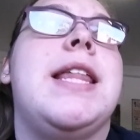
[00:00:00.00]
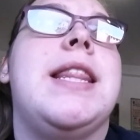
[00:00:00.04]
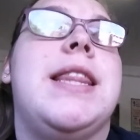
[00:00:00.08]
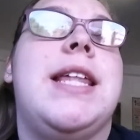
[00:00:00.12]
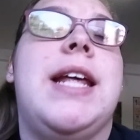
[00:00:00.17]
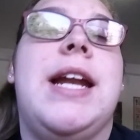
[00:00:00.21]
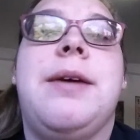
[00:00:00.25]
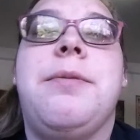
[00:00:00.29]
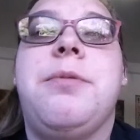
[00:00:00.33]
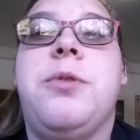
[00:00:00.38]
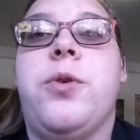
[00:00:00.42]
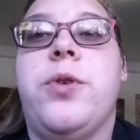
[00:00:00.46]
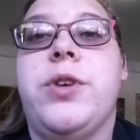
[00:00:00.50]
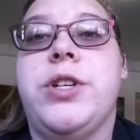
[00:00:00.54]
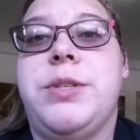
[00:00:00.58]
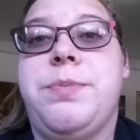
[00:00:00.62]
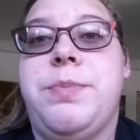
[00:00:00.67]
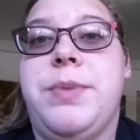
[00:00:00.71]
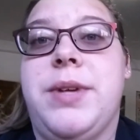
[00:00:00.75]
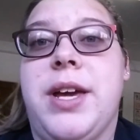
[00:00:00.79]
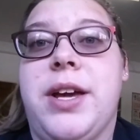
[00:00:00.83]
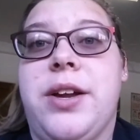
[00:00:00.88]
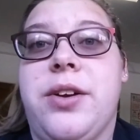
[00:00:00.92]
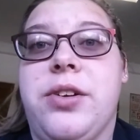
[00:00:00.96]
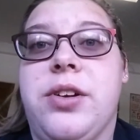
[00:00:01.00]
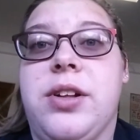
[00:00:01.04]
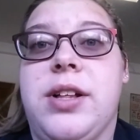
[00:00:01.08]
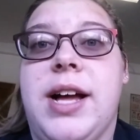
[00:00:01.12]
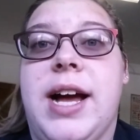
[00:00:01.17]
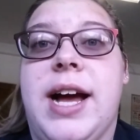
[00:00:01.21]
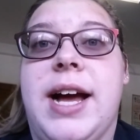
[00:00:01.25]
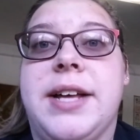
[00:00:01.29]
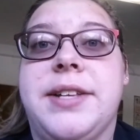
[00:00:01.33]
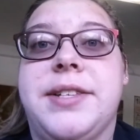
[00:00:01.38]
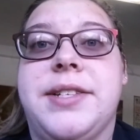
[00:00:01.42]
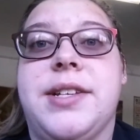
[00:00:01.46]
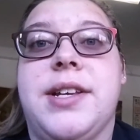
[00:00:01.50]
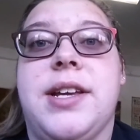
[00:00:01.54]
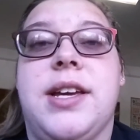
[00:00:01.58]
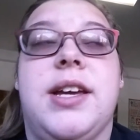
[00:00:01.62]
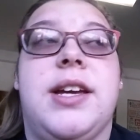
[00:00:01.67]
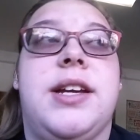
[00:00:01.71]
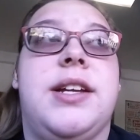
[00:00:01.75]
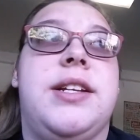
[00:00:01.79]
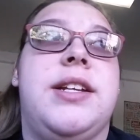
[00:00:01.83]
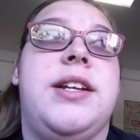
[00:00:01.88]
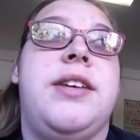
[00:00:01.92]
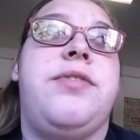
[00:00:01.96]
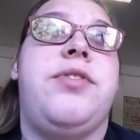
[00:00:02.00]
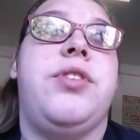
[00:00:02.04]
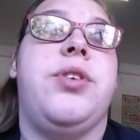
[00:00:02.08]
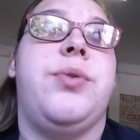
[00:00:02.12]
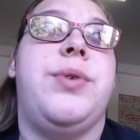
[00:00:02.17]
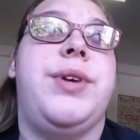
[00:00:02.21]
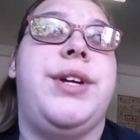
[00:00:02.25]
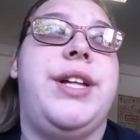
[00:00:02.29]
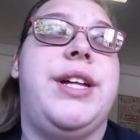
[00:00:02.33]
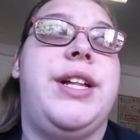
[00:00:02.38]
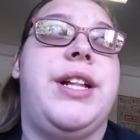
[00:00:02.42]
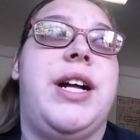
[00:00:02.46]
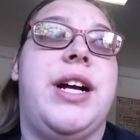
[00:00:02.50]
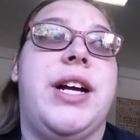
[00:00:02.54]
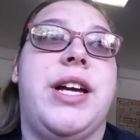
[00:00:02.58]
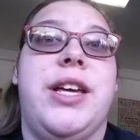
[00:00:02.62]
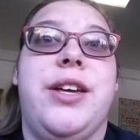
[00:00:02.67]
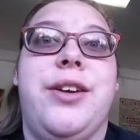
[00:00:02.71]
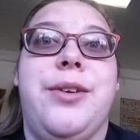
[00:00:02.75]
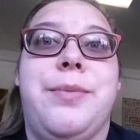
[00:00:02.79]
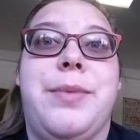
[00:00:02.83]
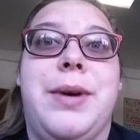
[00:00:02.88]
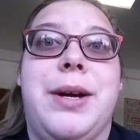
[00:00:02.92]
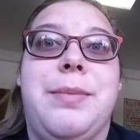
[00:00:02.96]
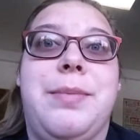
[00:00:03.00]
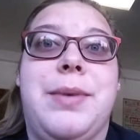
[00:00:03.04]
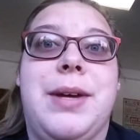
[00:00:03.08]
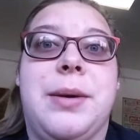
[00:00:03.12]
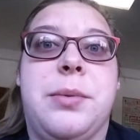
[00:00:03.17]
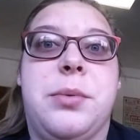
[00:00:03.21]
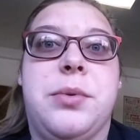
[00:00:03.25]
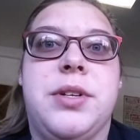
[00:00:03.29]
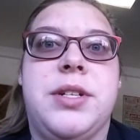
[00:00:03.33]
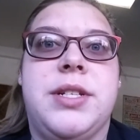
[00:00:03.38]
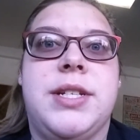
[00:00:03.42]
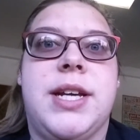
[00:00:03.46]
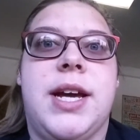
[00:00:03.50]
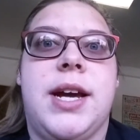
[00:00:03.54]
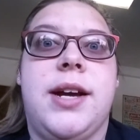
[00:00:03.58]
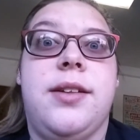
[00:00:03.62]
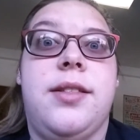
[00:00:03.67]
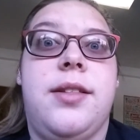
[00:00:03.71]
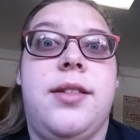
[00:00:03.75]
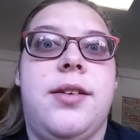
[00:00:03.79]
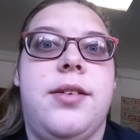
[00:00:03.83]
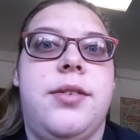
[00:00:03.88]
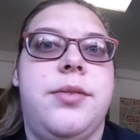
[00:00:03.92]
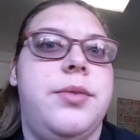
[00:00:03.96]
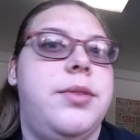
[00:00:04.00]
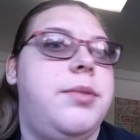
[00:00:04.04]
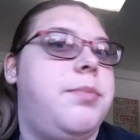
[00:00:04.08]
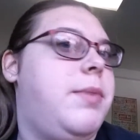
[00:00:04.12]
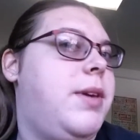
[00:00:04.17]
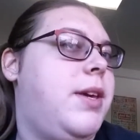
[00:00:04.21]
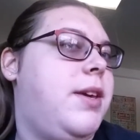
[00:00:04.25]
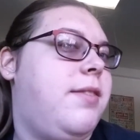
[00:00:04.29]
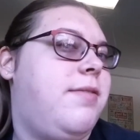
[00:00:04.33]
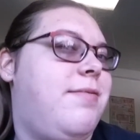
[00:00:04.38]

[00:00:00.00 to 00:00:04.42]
then I'm going to piano class, and if you're really lucky, you might be able to tag along with me.